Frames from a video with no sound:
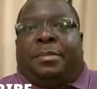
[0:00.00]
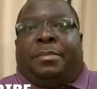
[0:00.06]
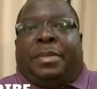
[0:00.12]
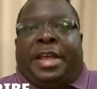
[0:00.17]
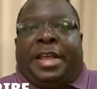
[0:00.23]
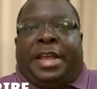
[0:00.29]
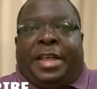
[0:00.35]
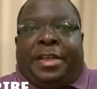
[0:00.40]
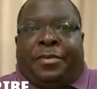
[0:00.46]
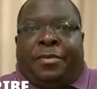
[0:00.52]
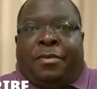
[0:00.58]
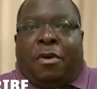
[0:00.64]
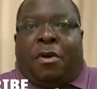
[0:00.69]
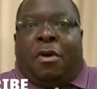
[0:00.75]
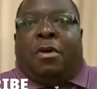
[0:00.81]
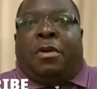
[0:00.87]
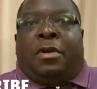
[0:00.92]
by a
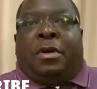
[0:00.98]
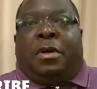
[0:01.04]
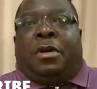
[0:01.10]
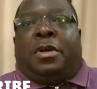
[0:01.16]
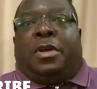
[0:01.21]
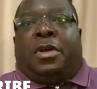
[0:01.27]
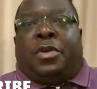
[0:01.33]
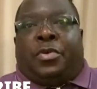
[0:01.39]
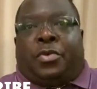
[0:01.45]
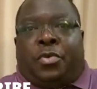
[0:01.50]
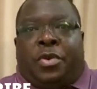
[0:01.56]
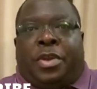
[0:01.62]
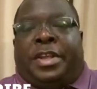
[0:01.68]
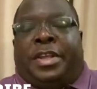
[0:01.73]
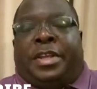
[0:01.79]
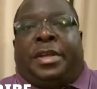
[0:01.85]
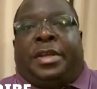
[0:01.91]
wrong
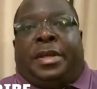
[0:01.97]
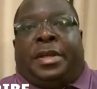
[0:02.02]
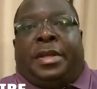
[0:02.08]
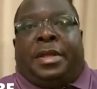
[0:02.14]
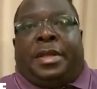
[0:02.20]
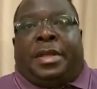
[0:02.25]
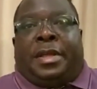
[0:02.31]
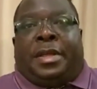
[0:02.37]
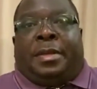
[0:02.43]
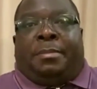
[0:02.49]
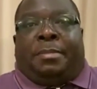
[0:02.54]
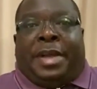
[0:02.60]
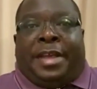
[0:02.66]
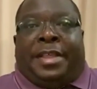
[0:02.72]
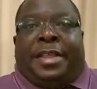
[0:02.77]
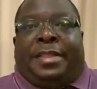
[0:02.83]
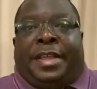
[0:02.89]
ruling
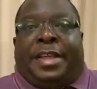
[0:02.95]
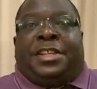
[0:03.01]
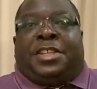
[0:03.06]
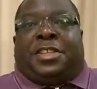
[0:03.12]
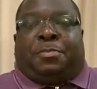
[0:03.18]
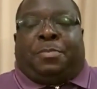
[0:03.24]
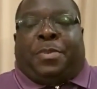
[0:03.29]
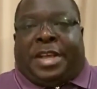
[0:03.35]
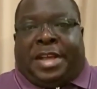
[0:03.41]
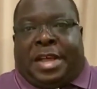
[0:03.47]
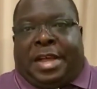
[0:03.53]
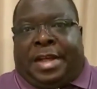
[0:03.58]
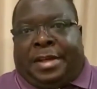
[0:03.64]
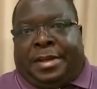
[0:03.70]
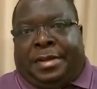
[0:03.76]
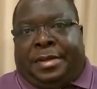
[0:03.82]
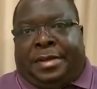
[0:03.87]
by the then Speaker